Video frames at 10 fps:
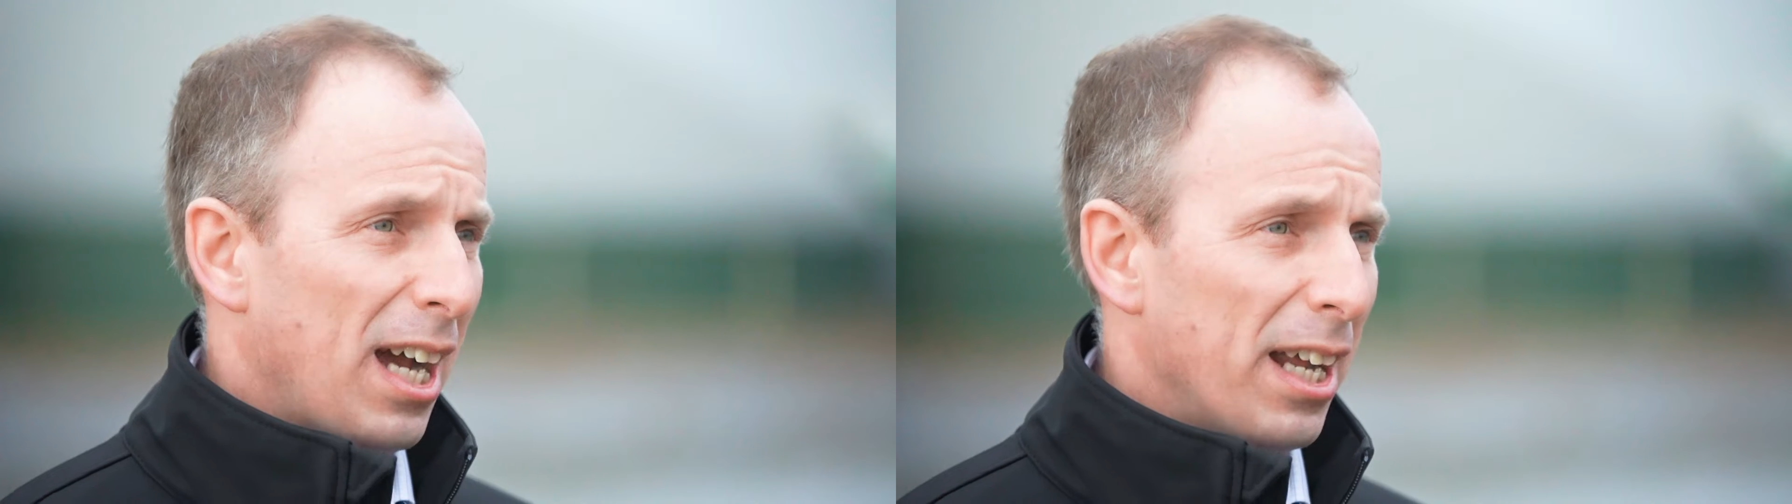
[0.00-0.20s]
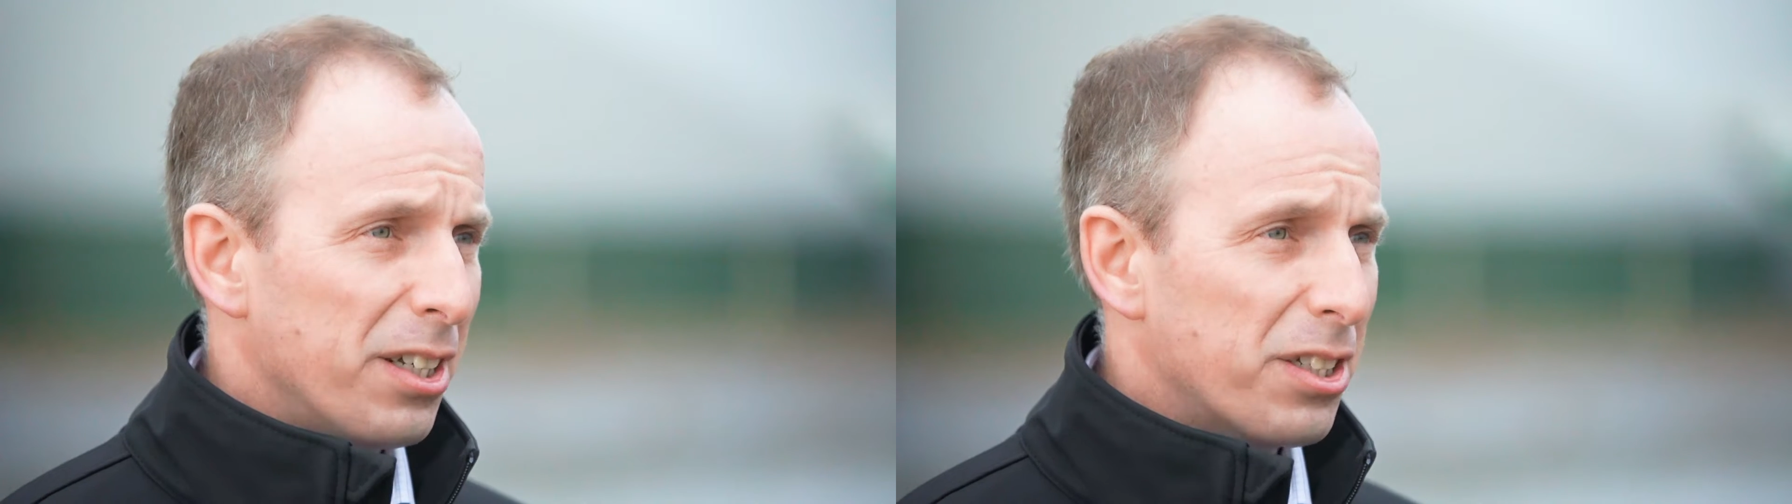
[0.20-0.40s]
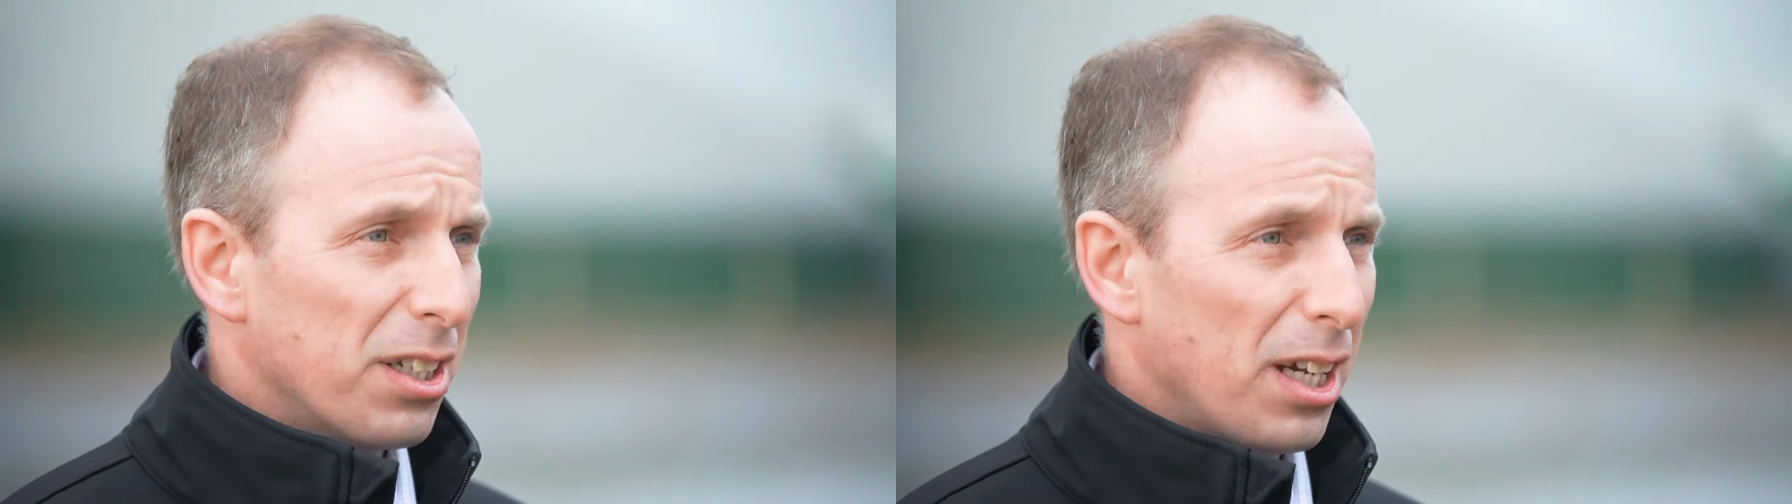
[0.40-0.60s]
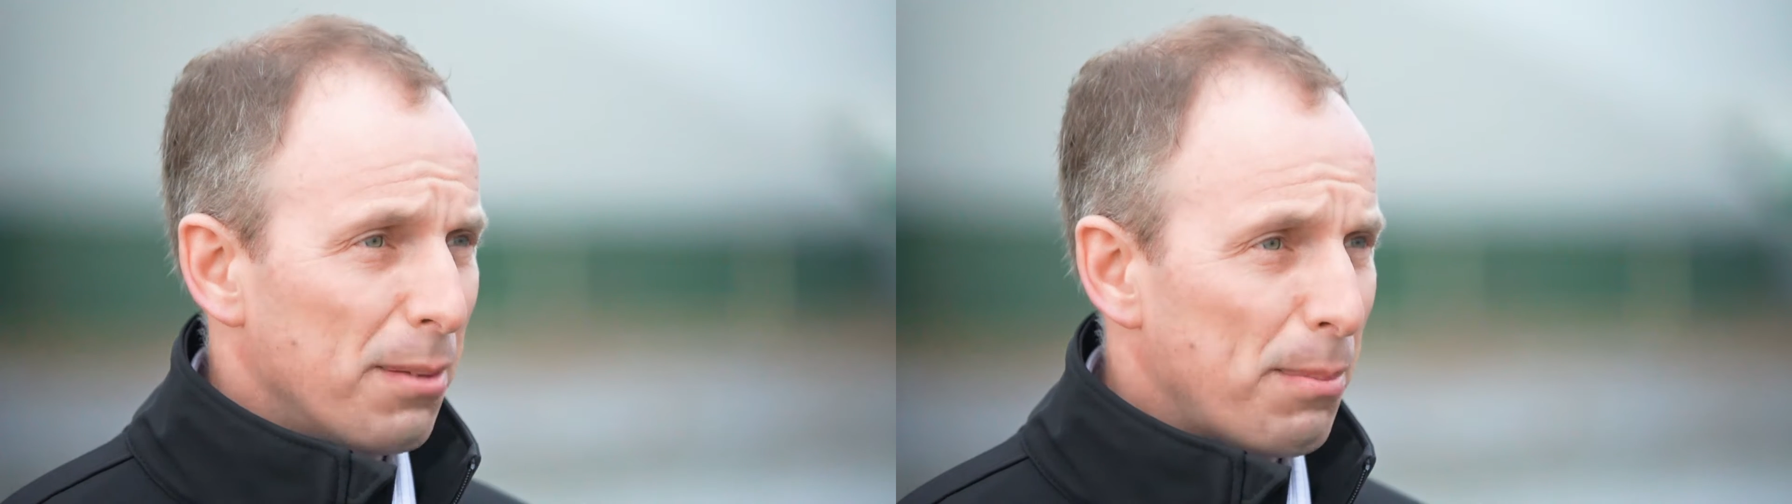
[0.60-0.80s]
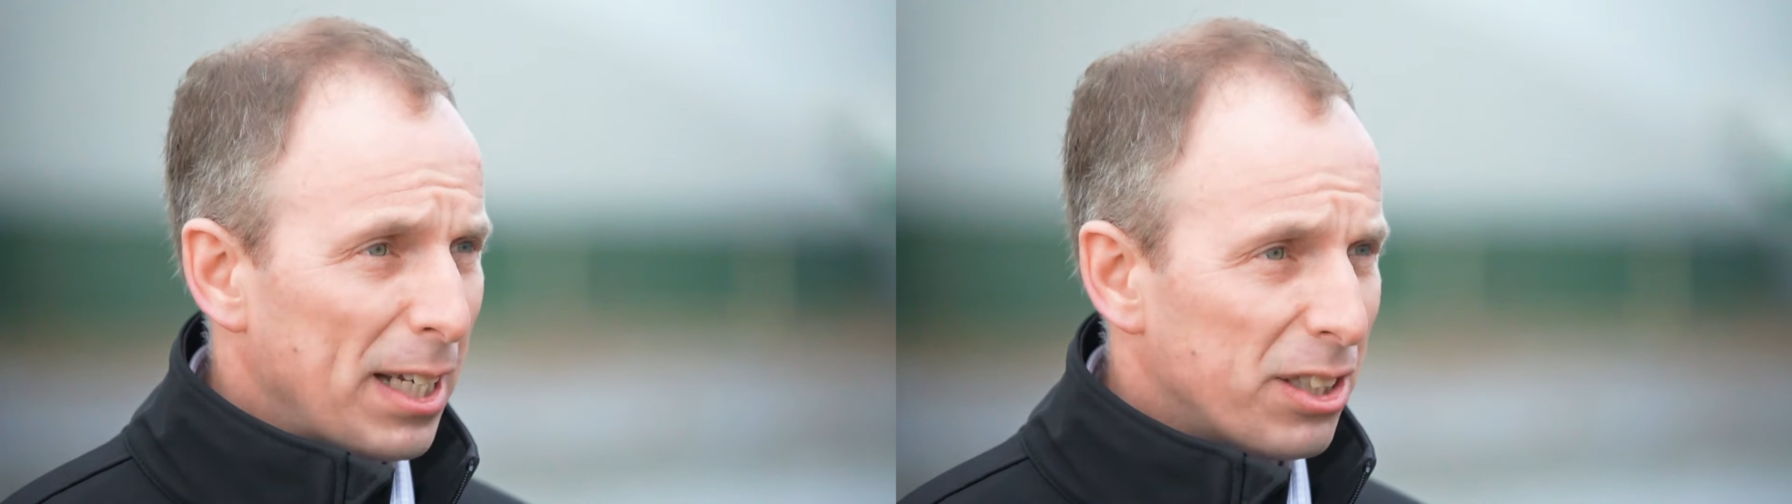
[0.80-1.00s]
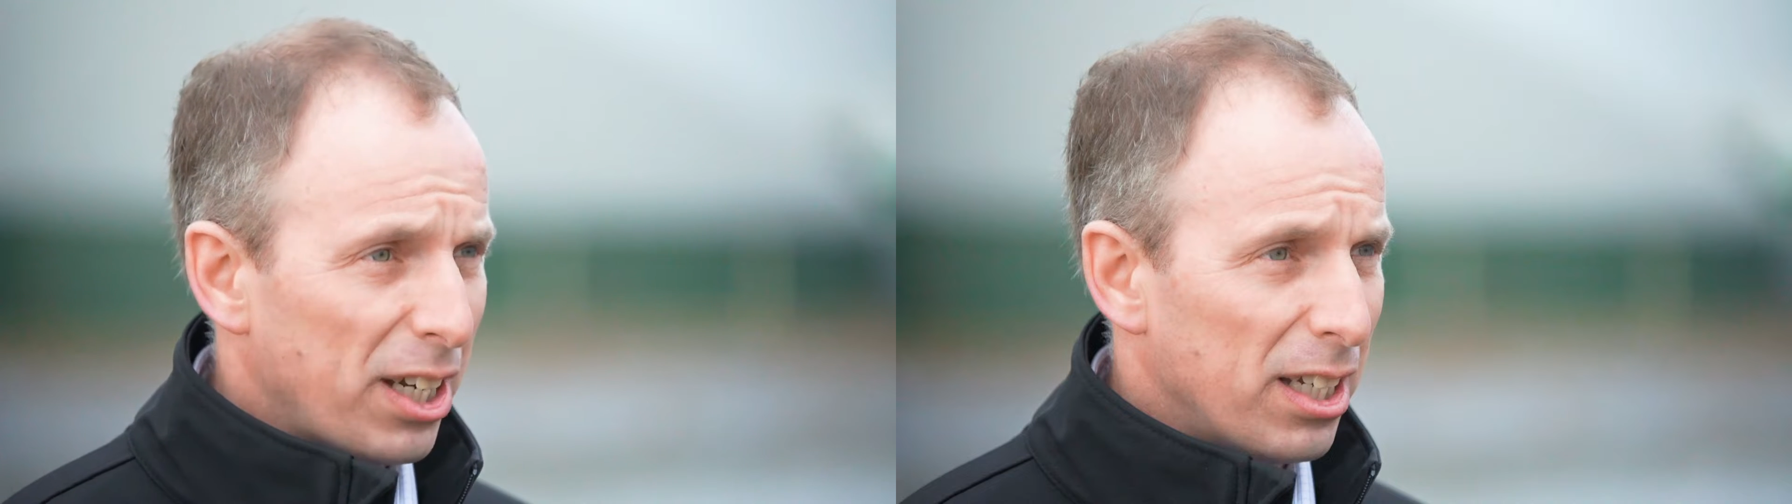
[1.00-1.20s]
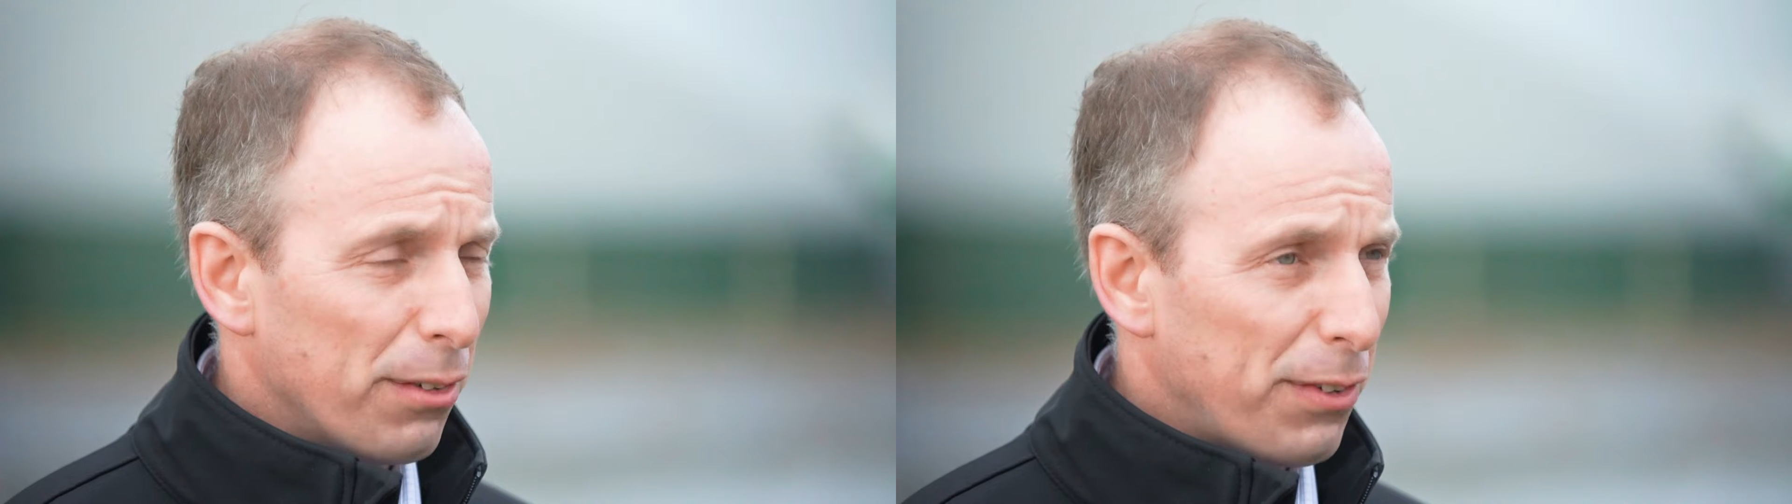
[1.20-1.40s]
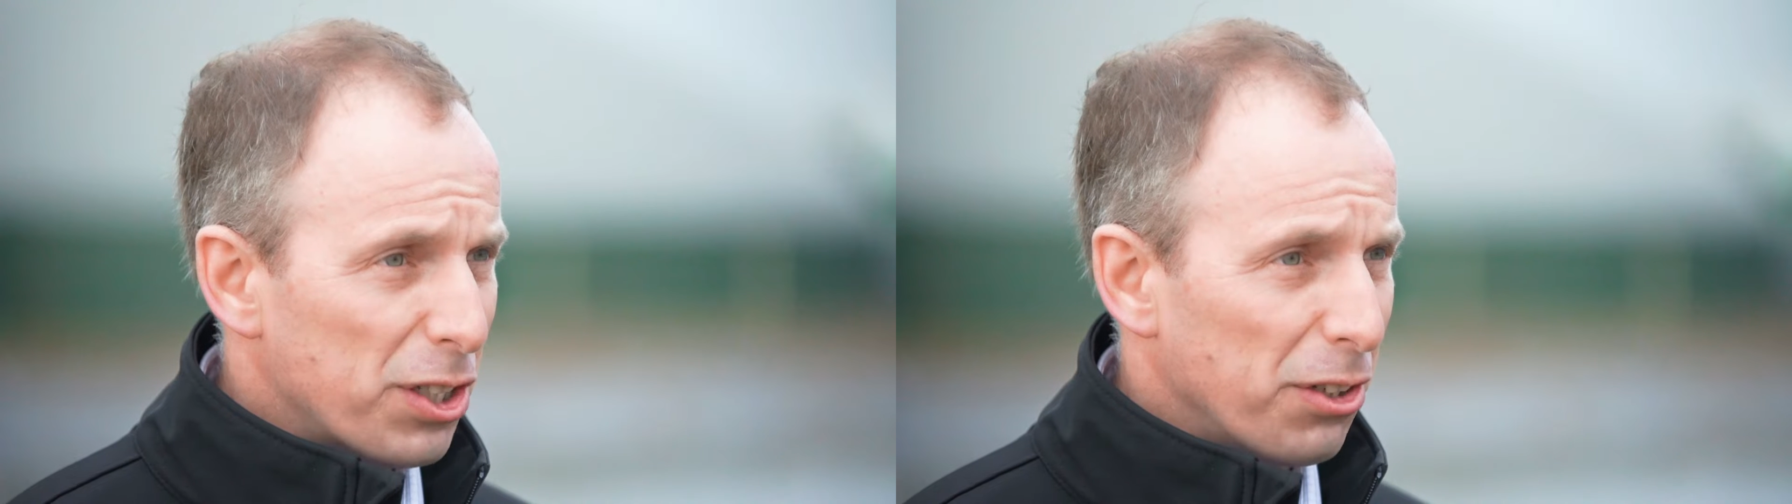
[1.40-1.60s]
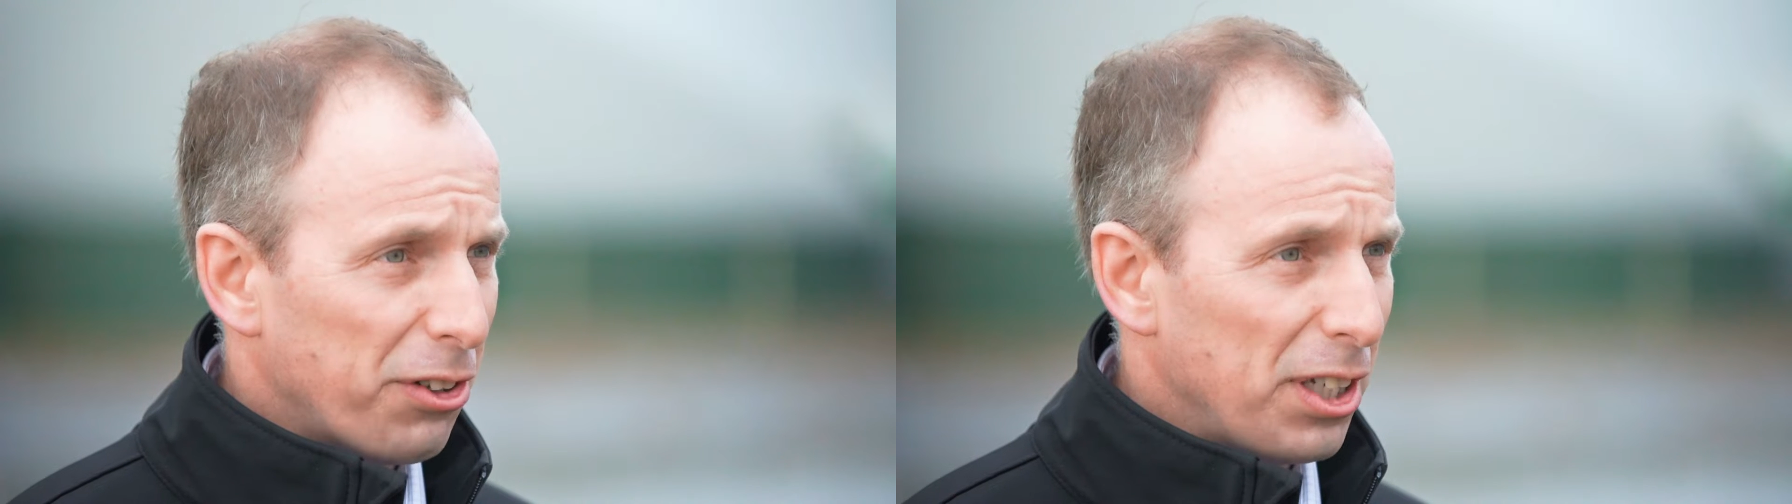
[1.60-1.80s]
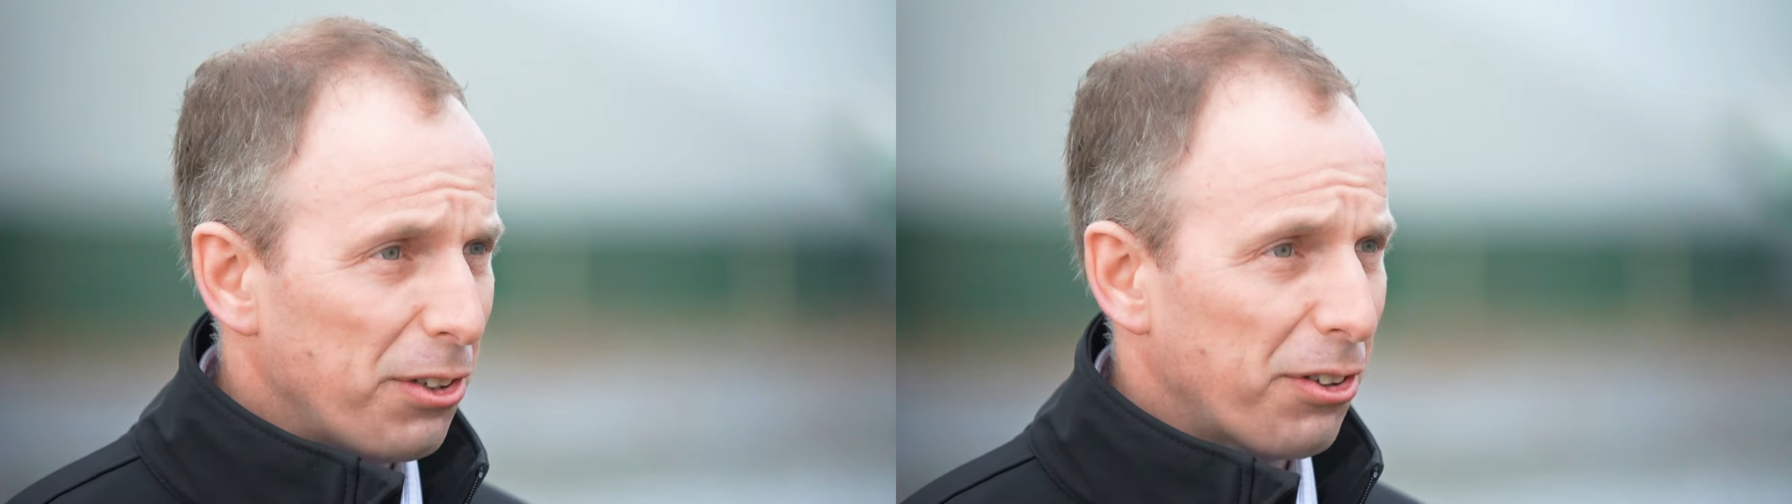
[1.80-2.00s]
and maintaining
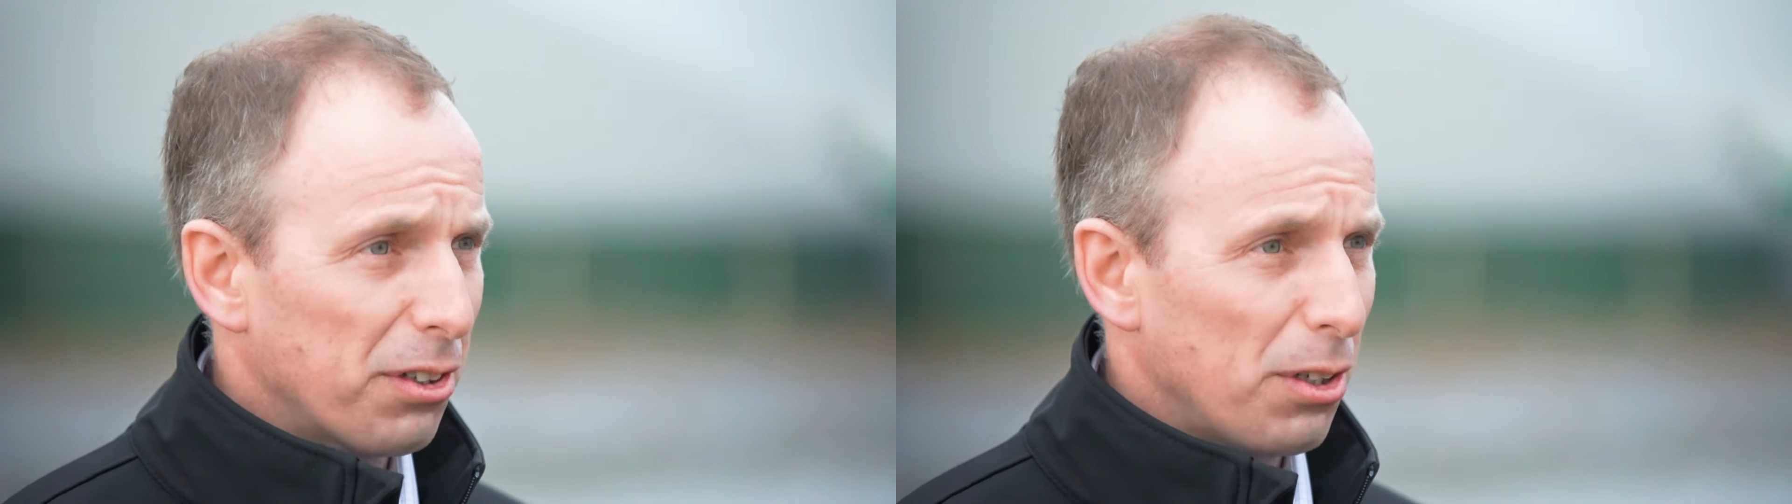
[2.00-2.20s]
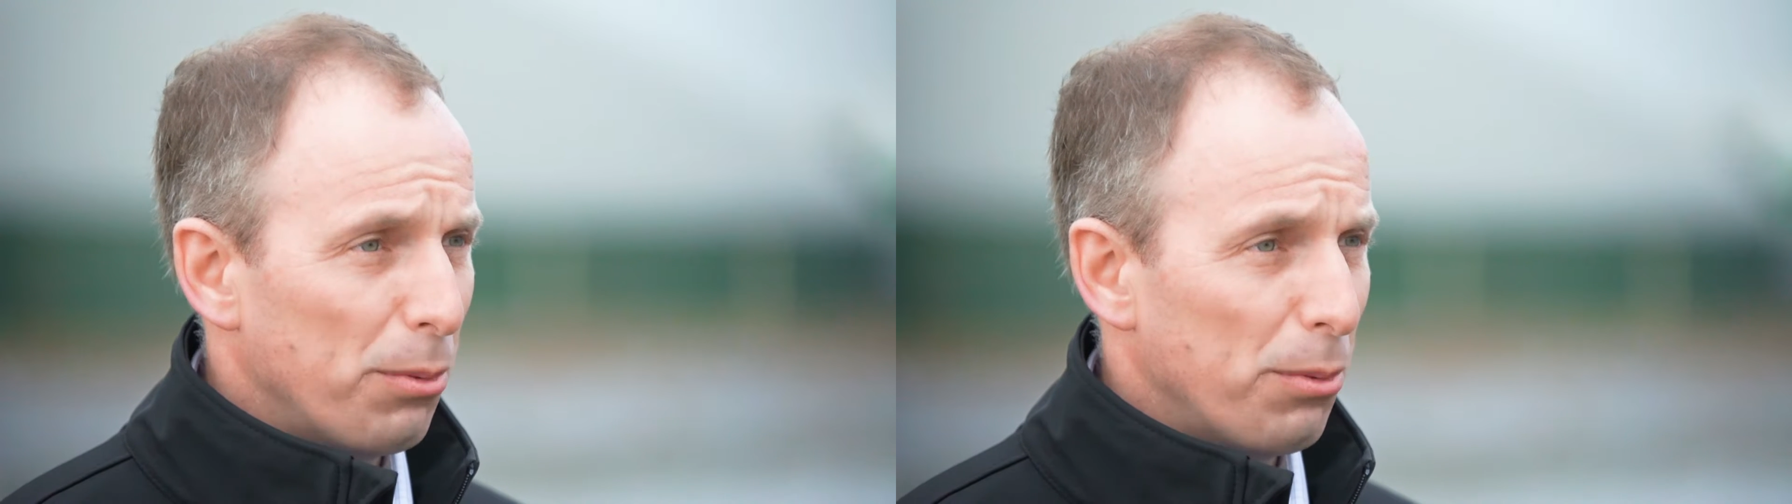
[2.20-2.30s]
efficiencies,